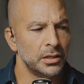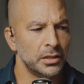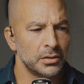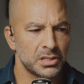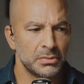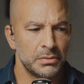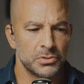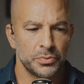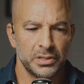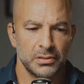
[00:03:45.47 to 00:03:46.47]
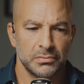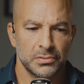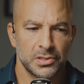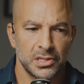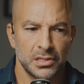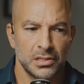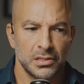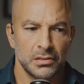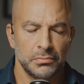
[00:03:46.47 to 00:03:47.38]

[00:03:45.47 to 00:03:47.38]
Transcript: You know, sometimes we see